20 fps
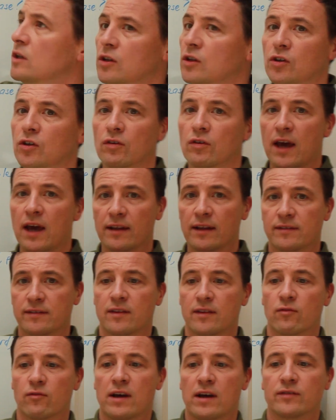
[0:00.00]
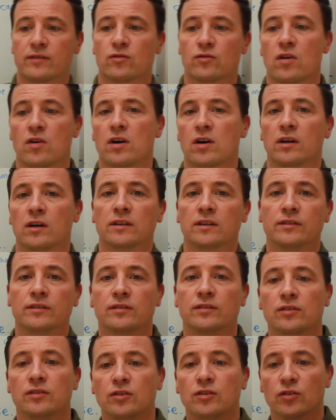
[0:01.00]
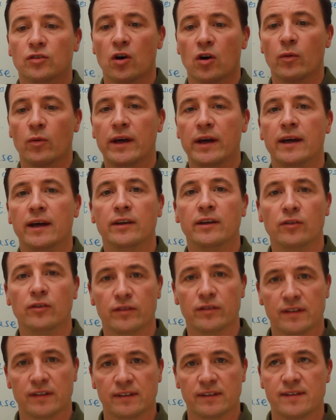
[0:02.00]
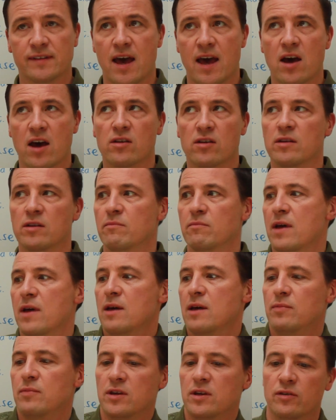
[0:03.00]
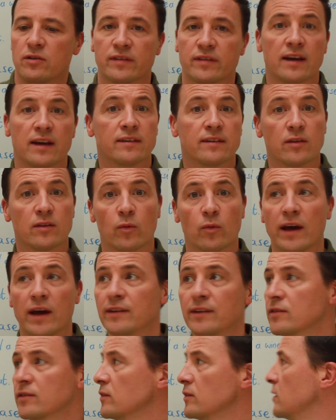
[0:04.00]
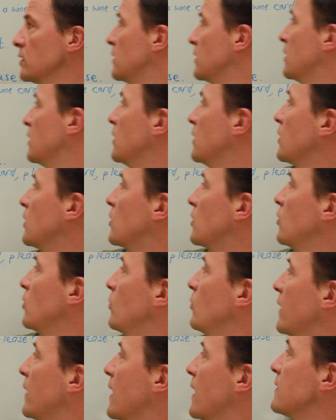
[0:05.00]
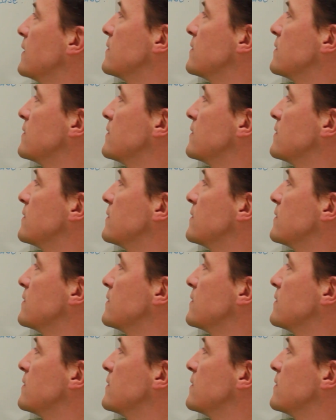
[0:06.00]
You get to the restaurant, you go in, you sit down, and maybe you say to the waiter, could we get